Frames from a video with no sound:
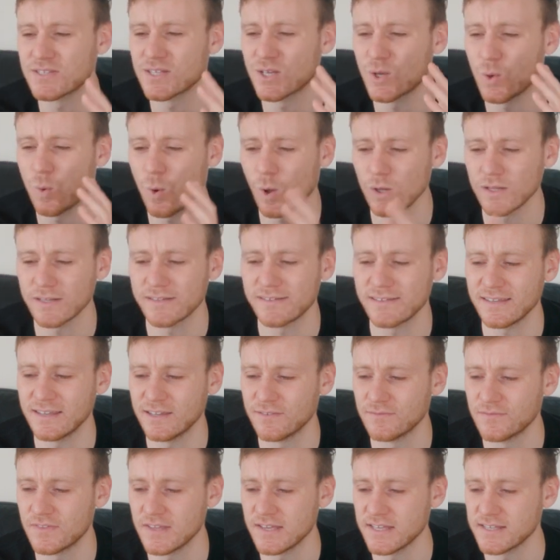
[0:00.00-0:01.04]
the quality
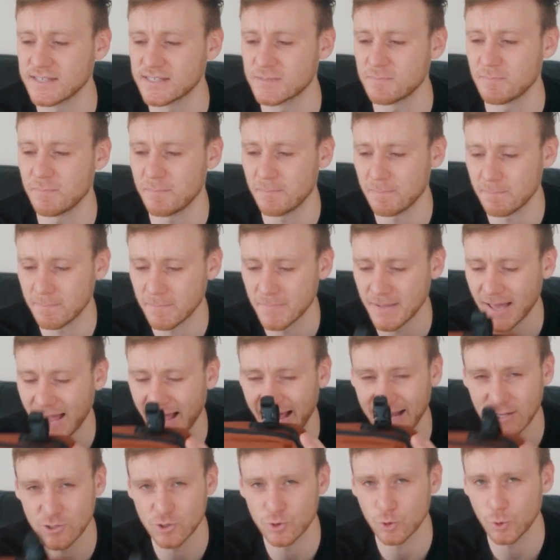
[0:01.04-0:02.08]
of this
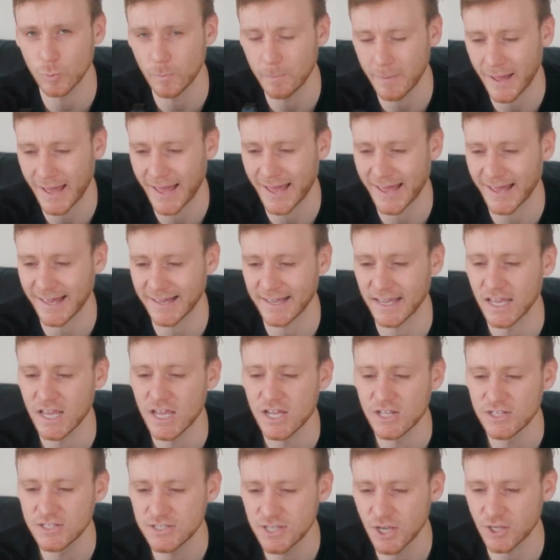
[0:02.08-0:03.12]
actual bag
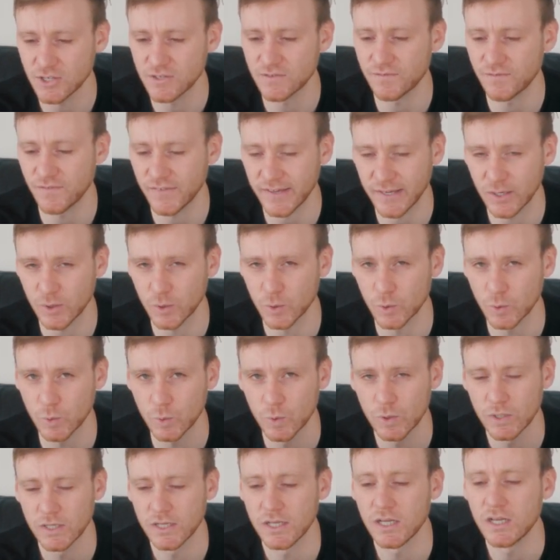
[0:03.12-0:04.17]
does feel
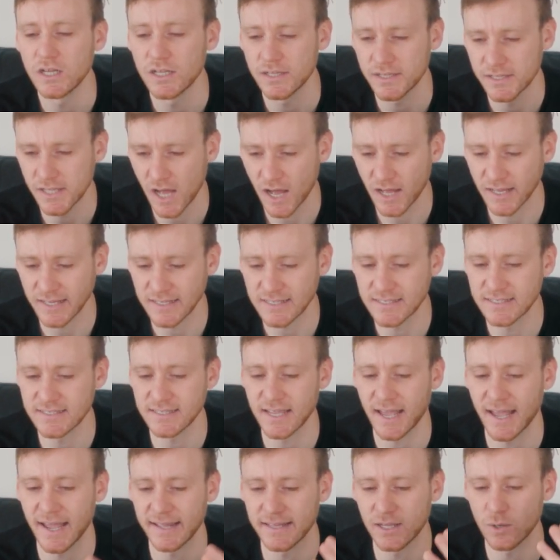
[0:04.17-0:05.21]

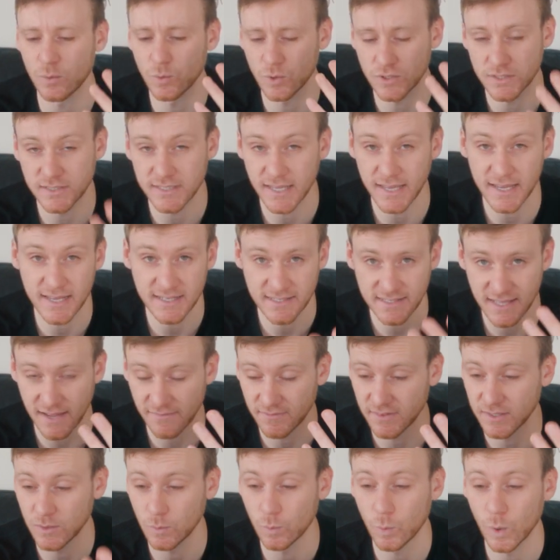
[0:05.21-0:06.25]
nice, and I would say it's
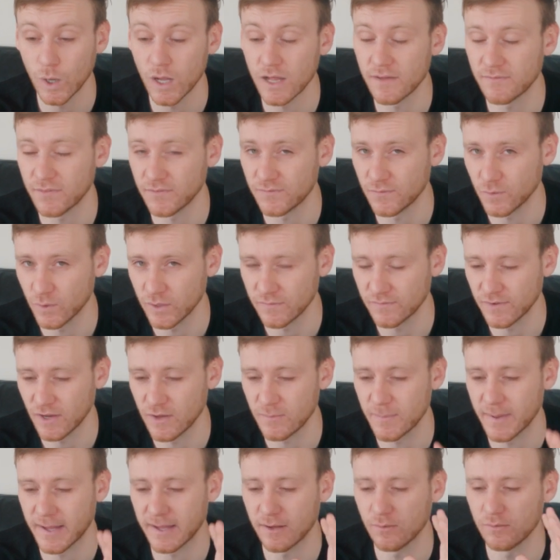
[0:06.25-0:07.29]
definitely worth the
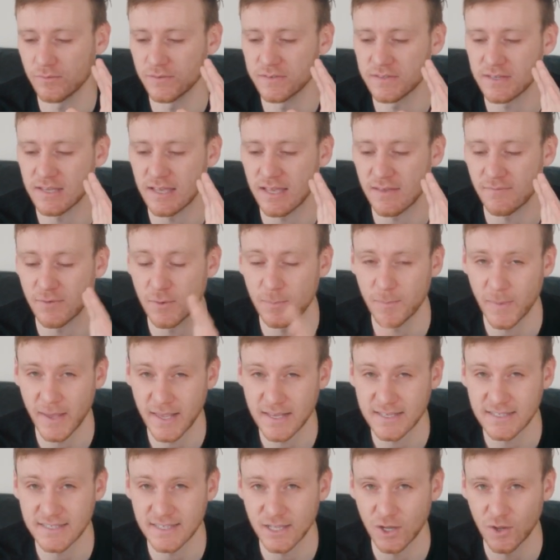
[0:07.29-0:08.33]
£45 if you're
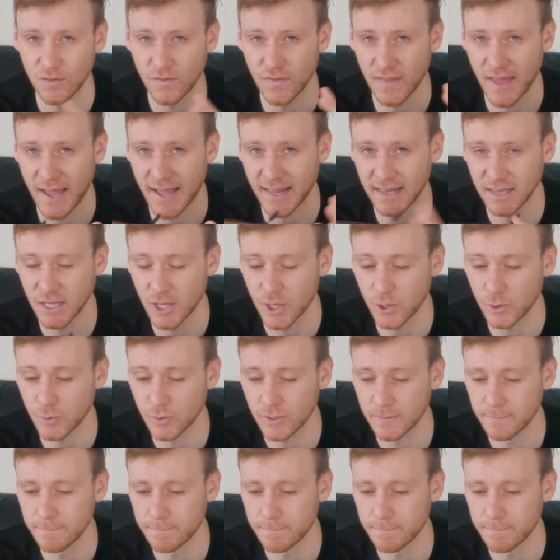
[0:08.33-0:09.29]
basing it on that alone.